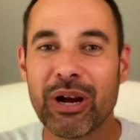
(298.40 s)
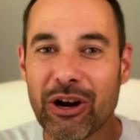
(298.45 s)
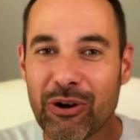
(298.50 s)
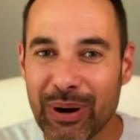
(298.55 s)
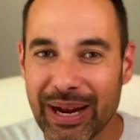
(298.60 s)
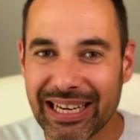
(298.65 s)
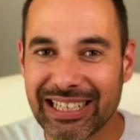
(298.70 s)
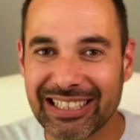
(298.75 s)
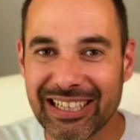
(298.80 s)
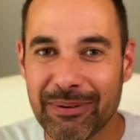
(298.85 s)
a
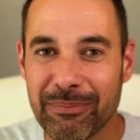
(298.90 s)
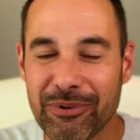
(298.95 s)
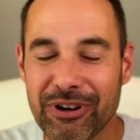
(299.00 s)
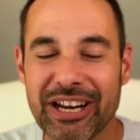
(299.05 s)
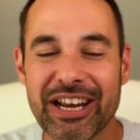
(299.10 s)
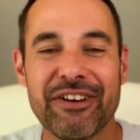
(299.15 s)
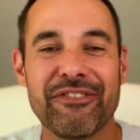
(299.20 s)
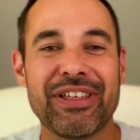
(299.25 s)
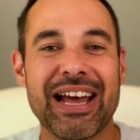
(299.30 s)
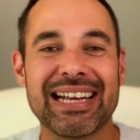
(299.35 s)
quick
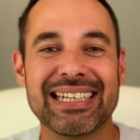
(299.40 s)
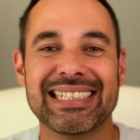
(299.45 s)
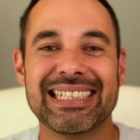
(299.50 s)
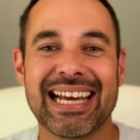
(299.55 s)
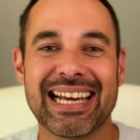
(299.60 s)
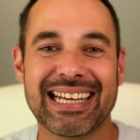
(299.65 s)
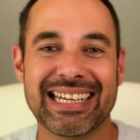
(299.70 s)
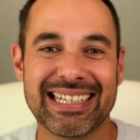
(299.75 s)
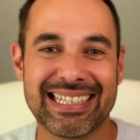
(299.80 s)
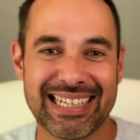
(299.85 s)
summary of that
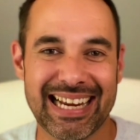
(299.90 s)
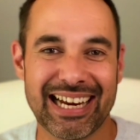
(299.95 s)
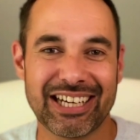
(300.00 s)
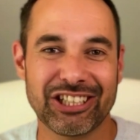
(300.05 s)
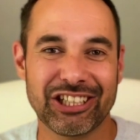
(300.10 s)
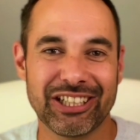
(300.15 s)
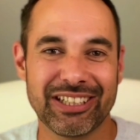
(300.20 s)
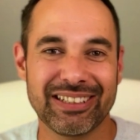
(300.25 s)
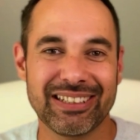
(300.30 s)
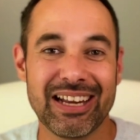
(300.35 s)
second
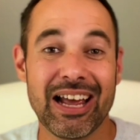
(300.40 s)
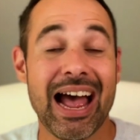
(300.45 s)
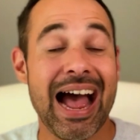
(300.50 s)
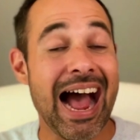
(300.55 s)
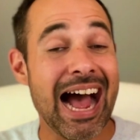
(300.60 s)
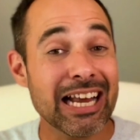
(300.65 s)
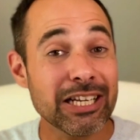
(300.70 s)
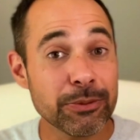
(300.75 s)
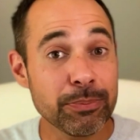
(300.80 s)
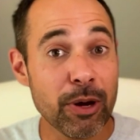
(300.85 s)
section.
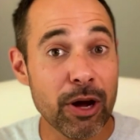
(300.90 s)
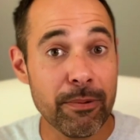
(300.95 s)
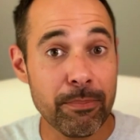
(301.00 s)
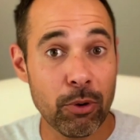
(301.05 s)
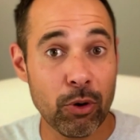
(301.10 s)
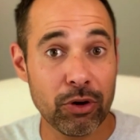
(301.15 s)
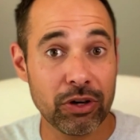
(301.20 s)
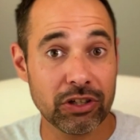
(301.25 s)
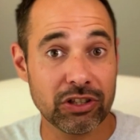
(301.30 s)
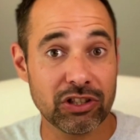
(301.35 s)
As per
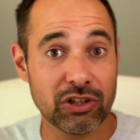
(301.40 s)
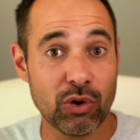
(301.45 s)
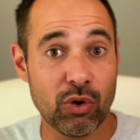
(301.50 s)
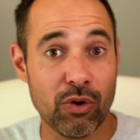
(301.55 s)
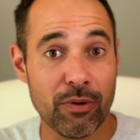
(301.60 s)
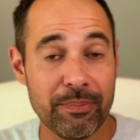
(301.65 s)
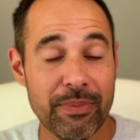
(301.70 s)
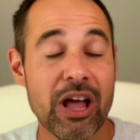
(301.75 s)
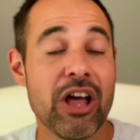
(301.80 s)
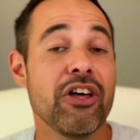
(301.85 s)
Boyle's
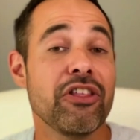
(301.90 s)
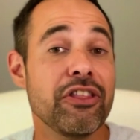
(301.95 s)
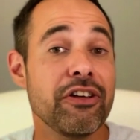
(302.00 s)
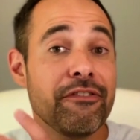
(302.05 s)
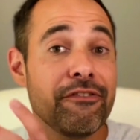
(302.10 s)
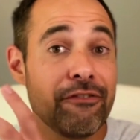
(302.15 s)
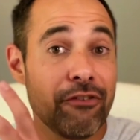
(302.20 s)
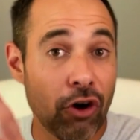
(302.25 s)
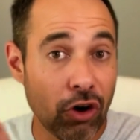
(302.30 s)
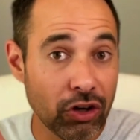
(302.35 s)
Law, the
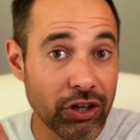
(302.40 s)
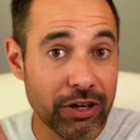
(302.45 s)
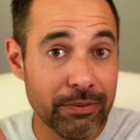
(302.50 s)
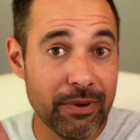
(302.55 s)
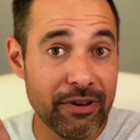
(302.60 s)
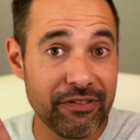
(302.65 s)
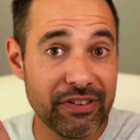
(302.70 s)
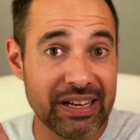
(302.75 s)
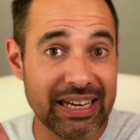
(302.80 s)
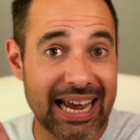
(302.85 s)
volume
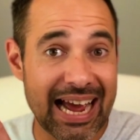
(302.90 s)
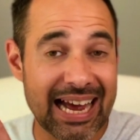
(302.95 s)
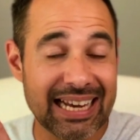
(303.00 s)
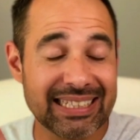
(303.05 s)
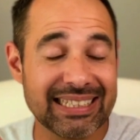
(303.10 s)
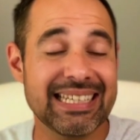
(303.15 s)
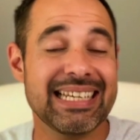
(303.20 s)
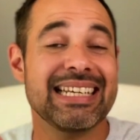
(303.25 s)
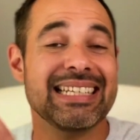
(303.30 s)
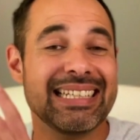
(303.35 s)
of a
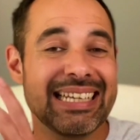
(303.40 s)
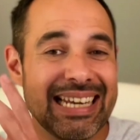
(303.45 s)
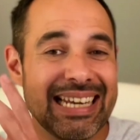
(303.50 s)
gas is